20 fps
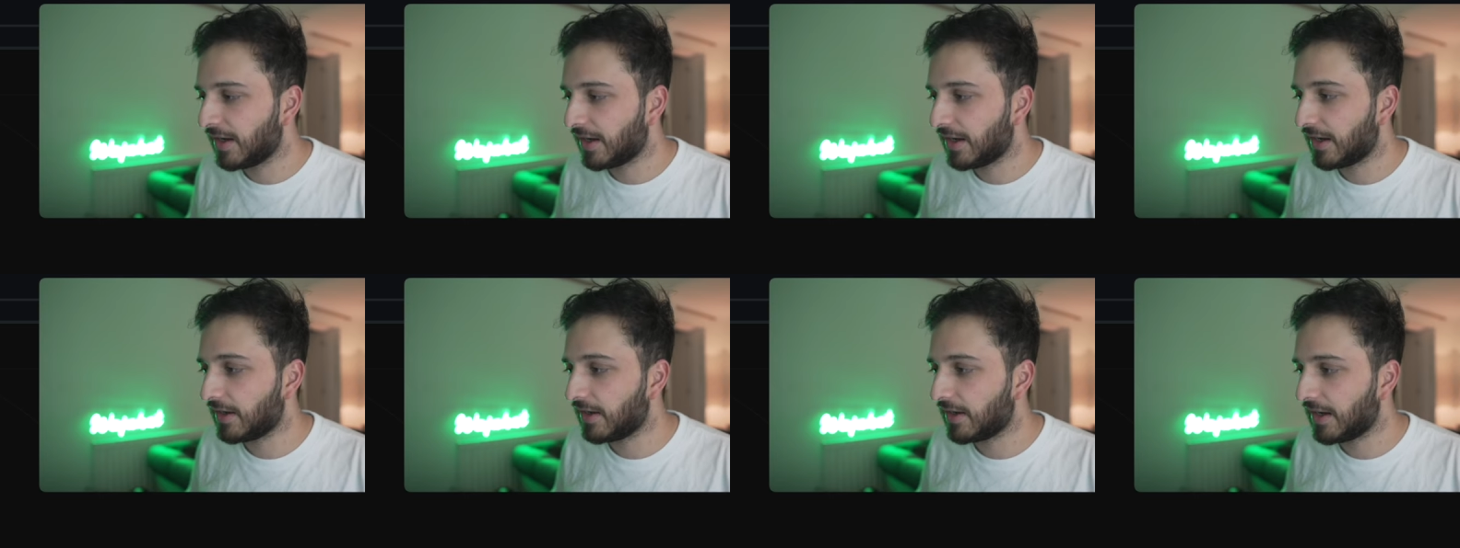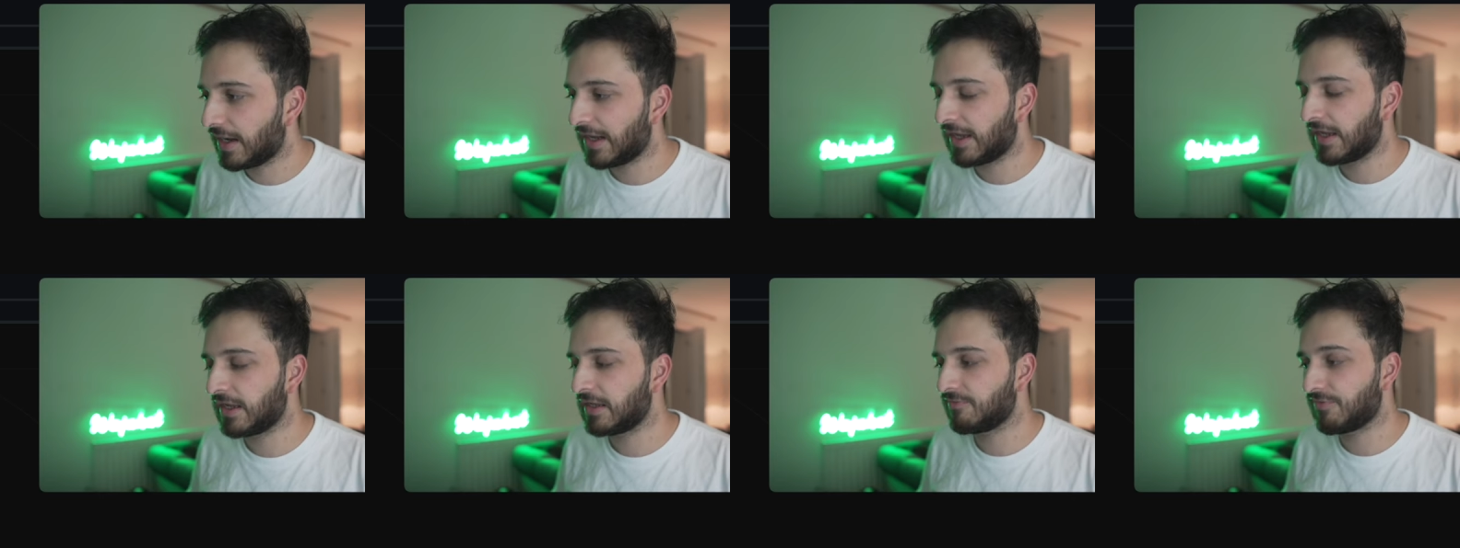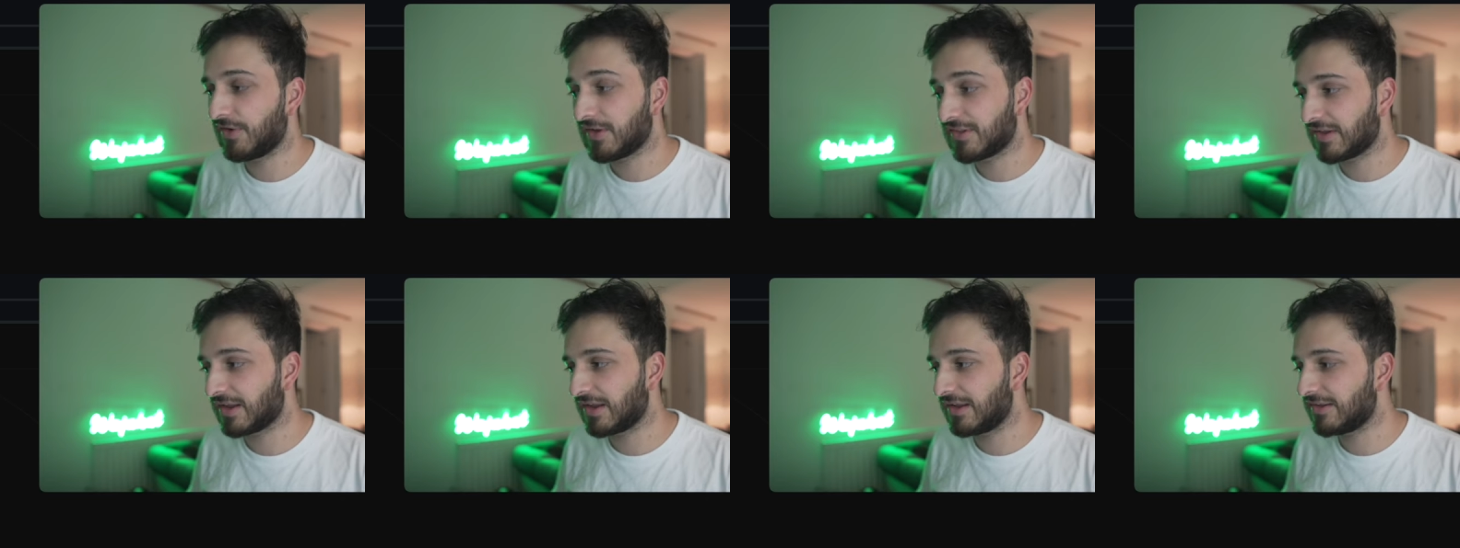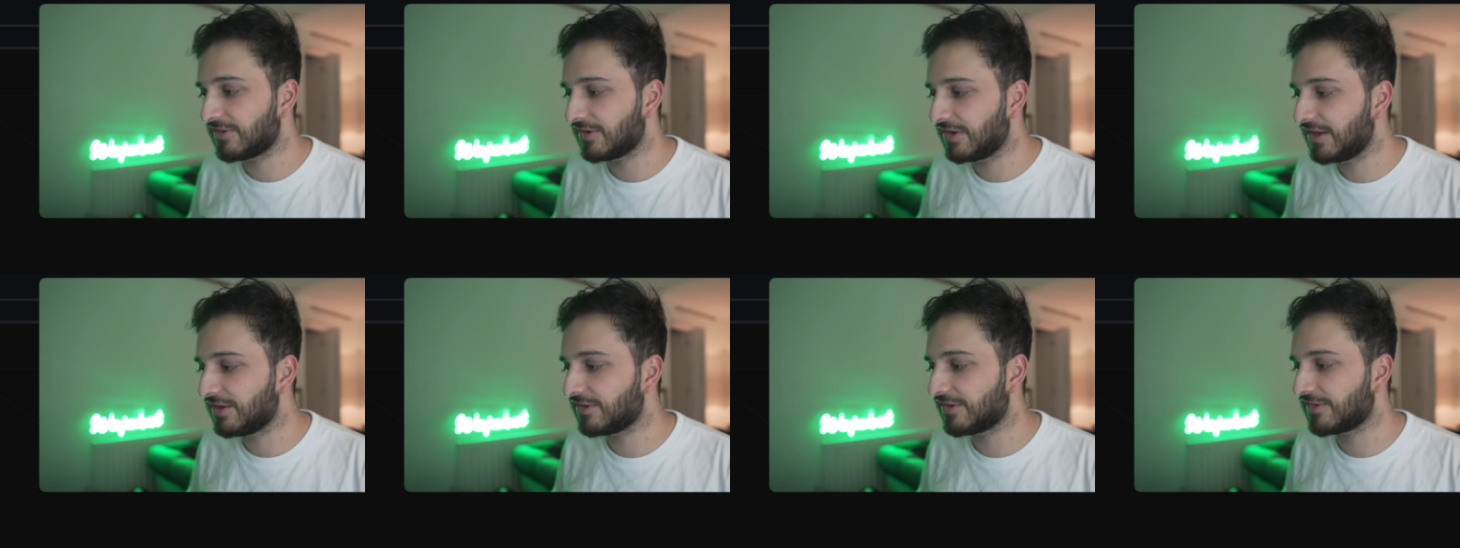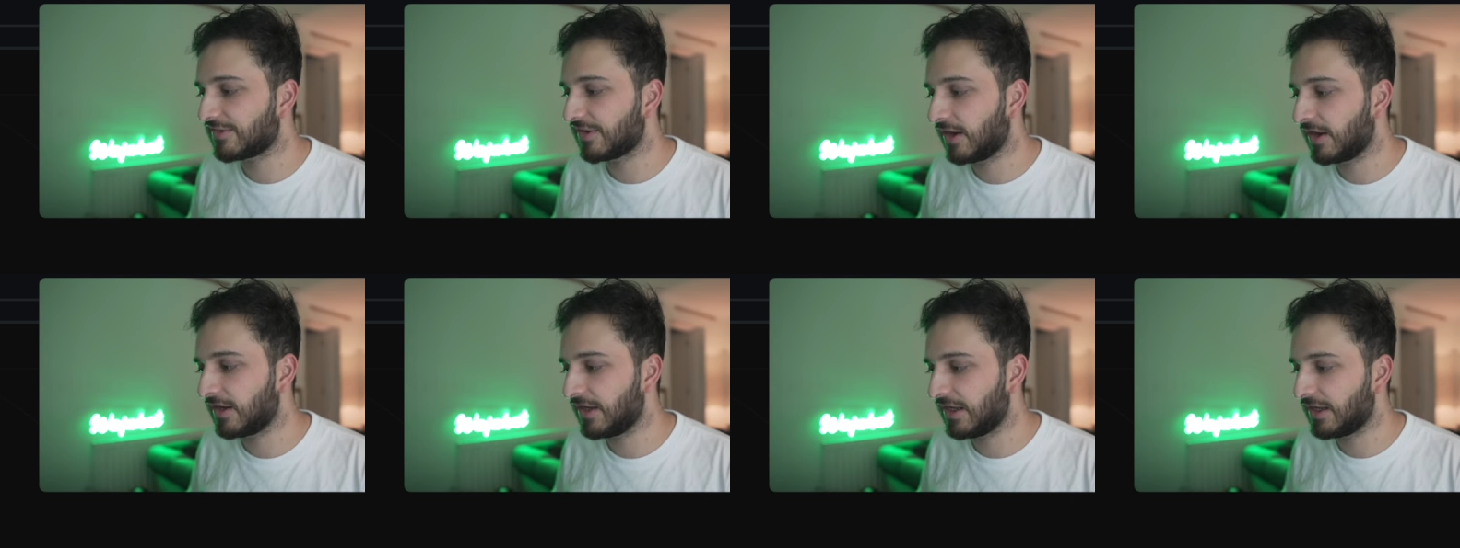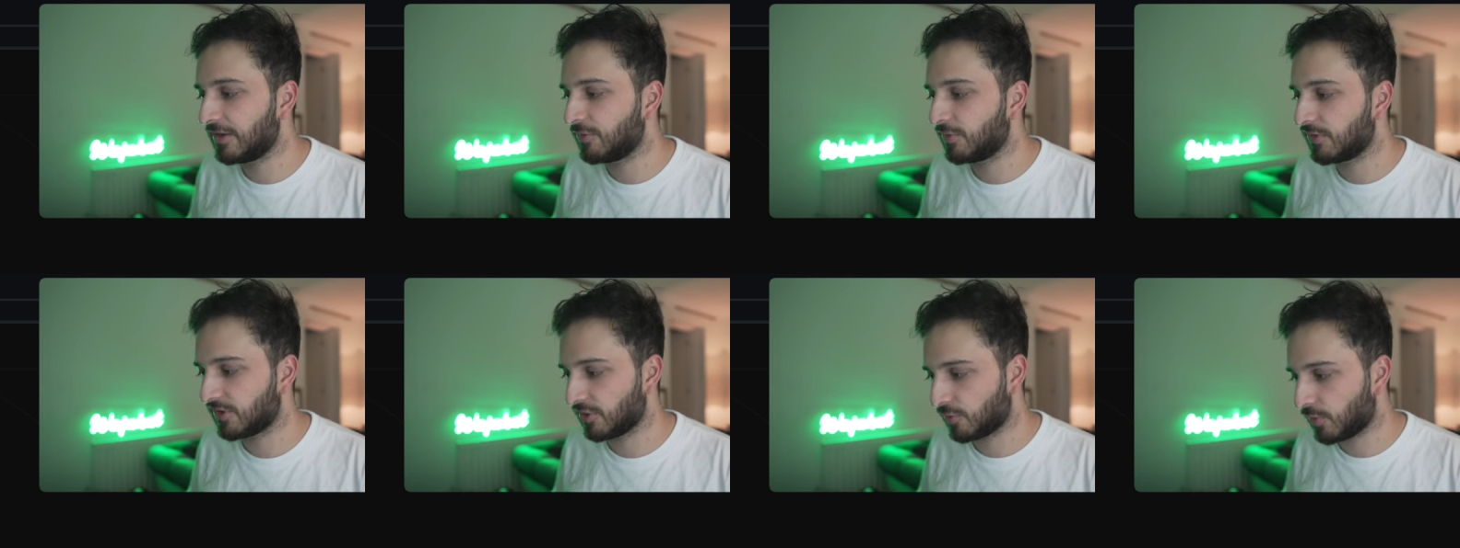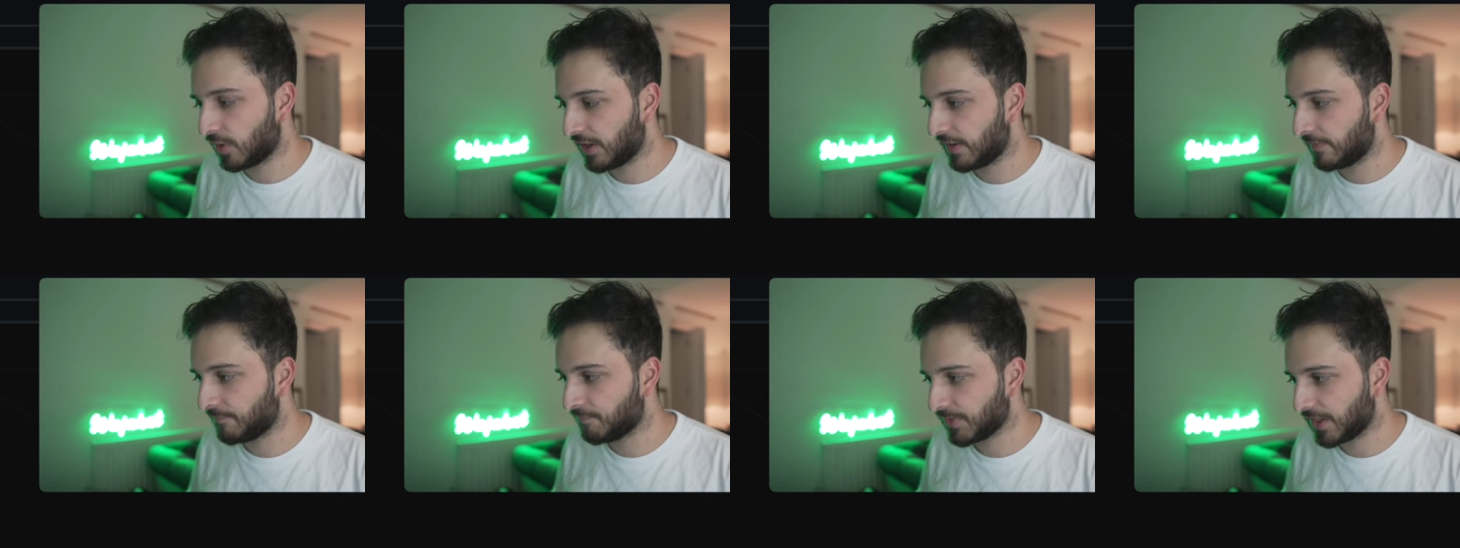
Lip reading: And the first thing is you need to sign in with your wallet.